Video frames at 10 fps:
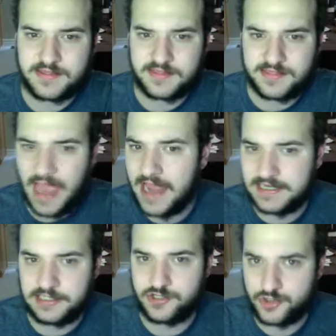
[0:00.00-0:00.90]

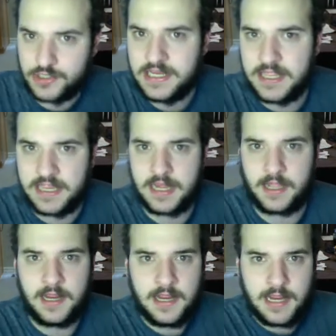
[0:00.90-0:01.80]
that
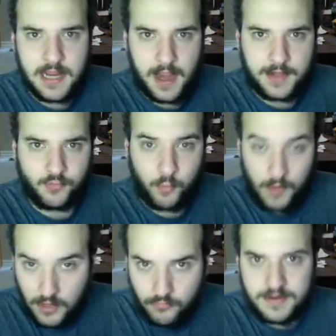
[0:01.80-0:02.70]
intriguing and
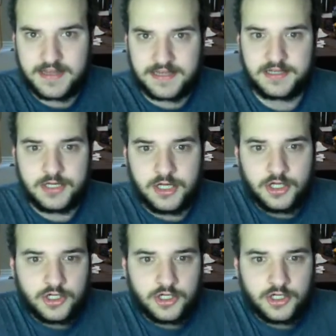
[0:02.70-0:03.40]
well written